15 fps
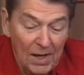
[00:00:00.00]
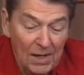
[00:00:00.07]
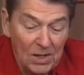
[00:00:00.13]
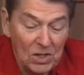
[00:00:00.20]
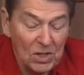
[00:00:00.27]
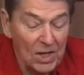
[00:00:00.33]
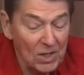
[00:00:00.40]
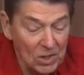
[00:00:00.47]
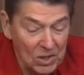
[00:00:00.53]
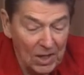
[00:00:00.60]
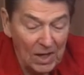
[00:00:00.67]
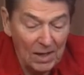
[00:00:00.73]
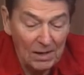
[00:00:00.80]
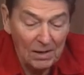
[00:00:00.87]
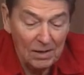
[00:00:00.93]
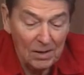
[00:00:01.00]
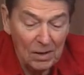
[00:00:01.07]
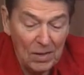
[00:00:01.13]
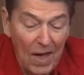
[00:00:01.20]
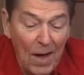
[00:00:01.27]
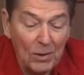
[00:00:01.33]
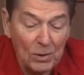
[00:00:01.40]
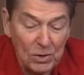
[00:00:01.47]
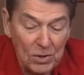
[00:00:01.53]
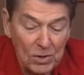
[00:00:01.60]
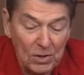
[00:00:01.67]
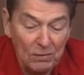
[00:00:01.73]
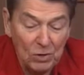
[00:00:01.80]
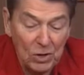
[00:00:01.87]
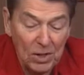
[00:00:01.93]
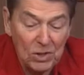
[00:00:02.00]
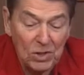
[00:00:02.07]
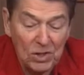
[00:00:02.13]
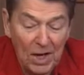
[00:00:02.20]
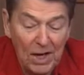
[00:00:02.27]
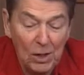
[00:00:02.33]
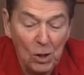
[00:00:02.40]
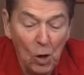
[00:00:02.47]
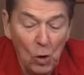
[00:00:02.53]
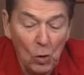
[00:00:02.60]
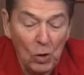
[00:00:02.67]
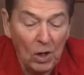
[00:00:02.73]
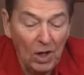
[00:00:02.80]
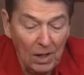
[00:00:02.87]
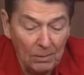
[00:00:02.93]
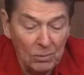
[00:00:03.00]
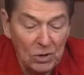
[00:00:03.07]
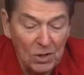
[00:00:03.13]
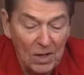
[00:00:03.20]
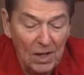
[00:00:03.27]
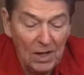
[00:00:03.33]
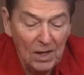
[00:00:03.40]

Since then, thousands of Just Say No clubs